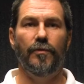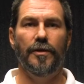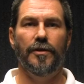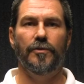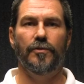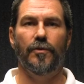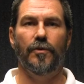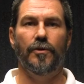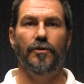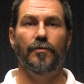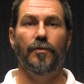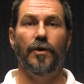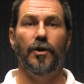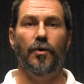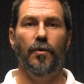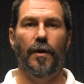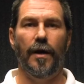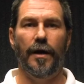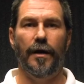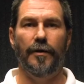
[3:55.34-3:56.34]
resource
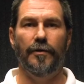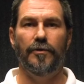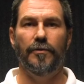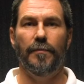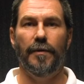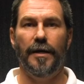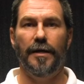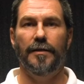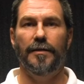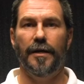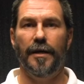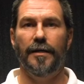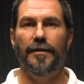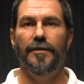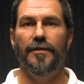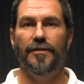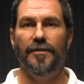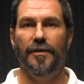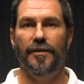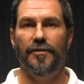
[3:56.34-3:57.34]
required to maintain
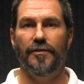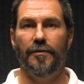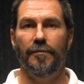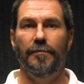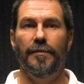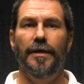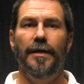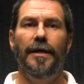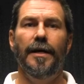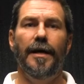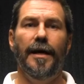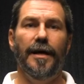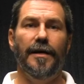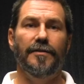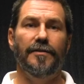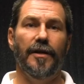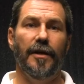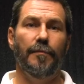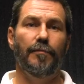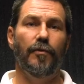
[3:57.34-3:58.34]
the system
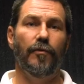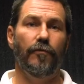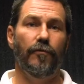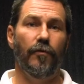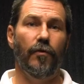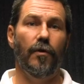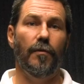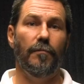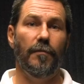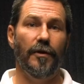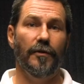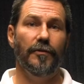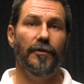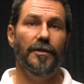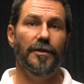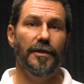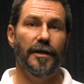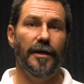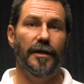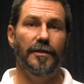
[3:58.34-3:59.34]
as they perform monthly
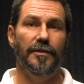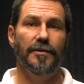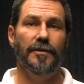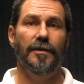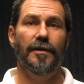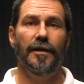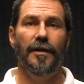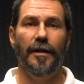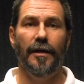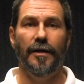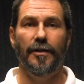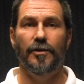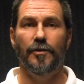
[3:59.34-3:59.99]
tests and